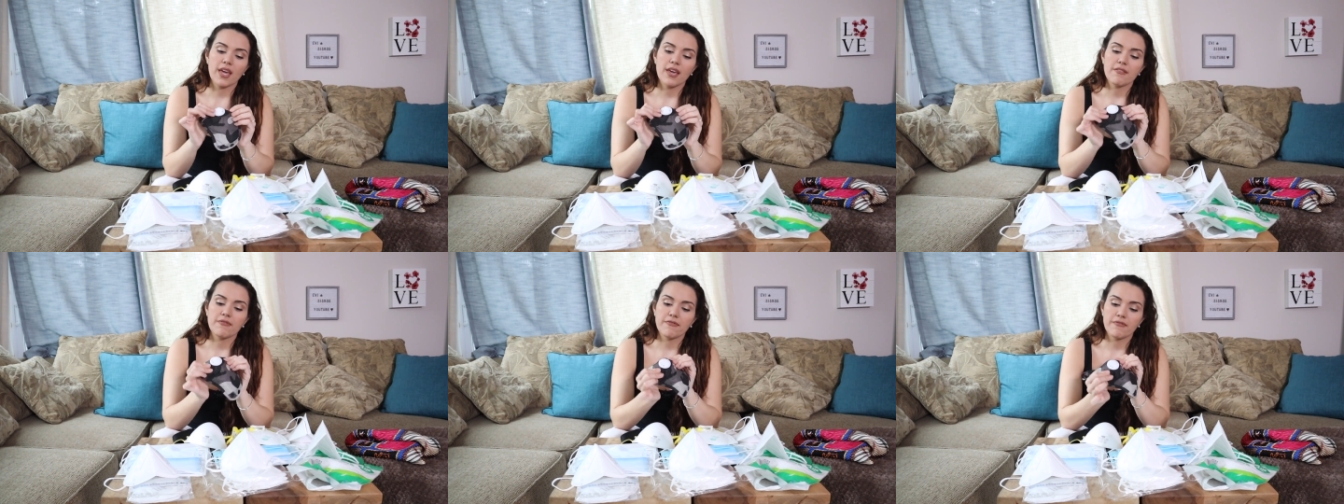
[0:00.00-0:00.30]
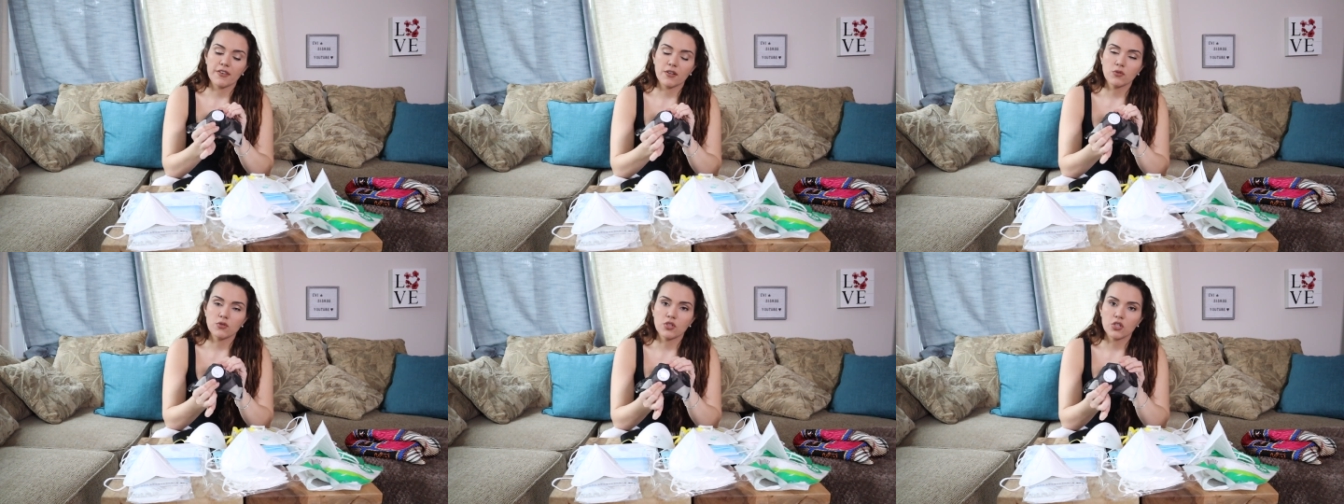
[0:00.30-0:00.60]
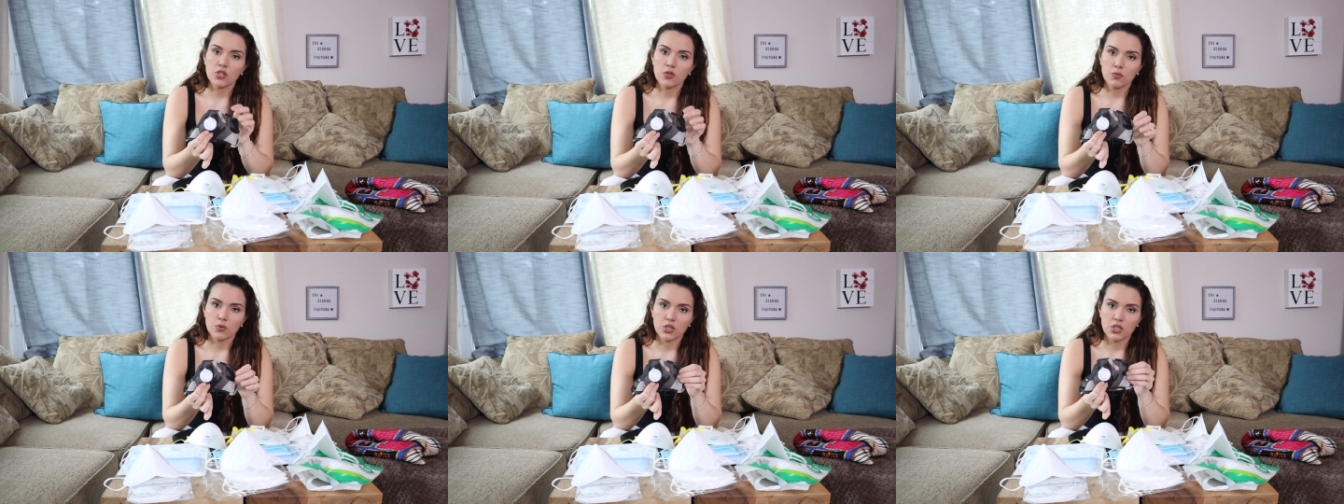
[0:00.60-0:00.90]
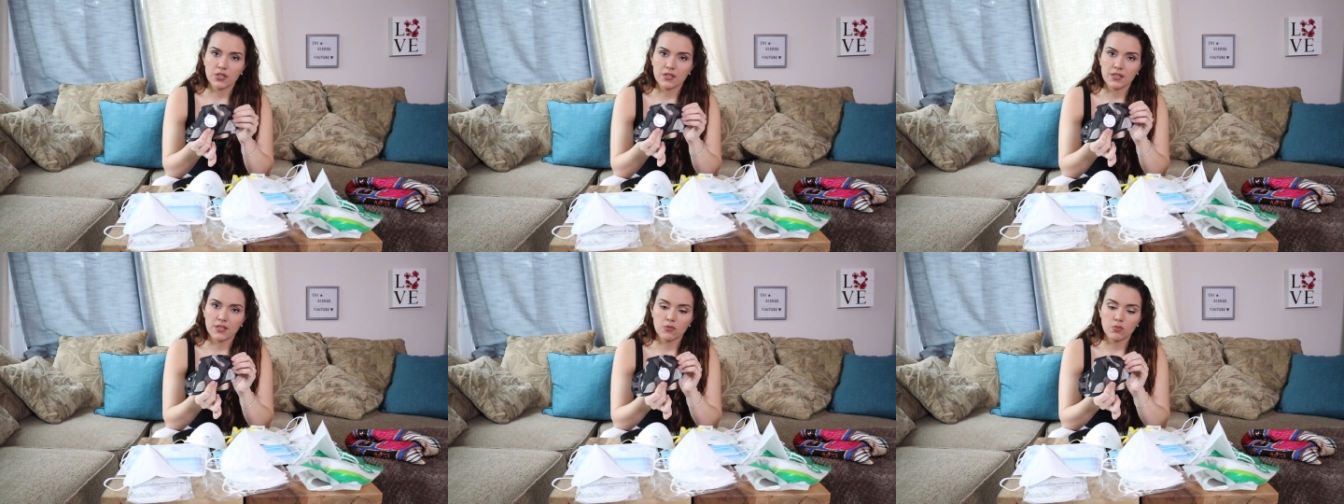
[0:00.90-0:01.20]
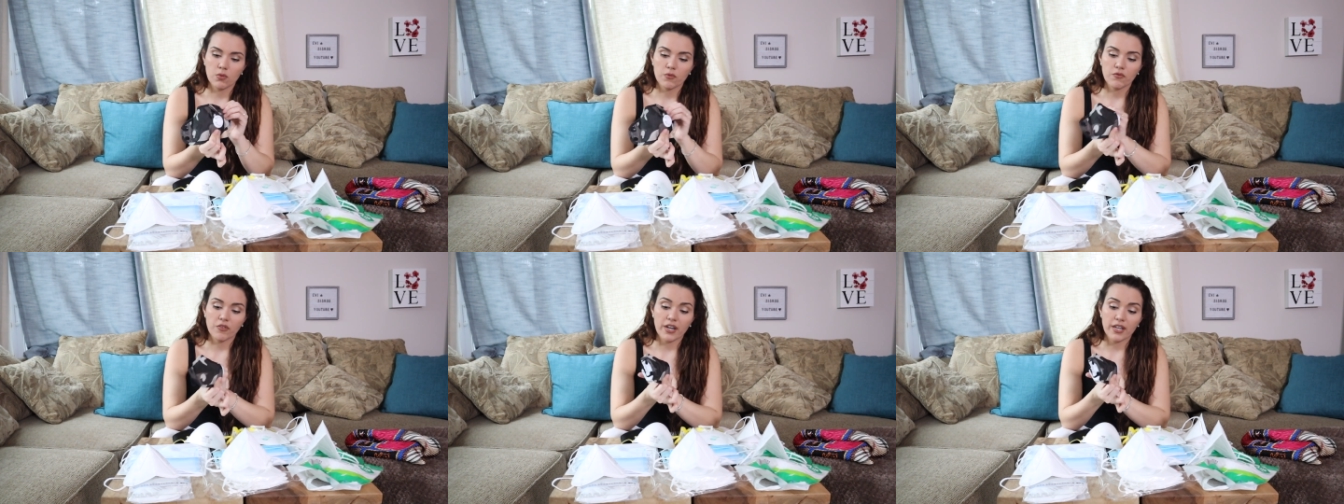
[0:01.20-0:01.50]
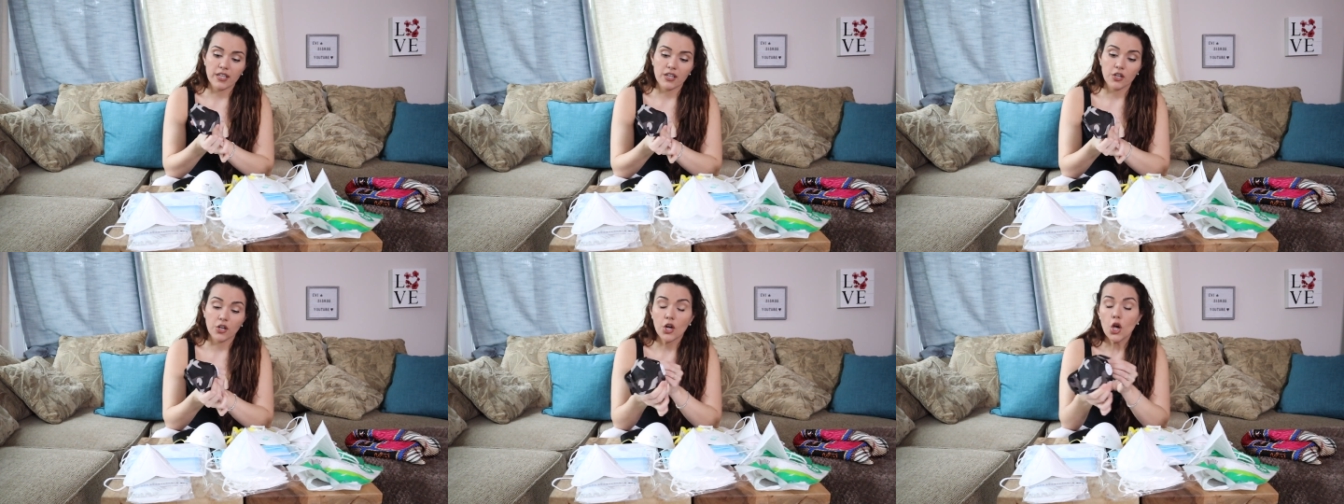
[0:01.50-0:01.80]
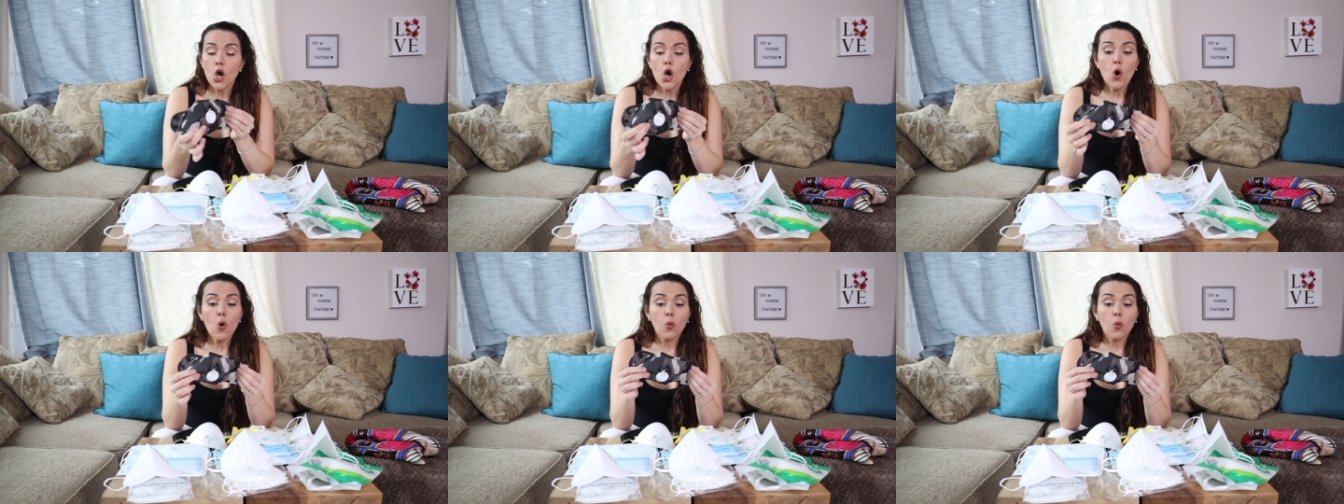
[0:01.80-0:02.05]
a filter, which is this one right here.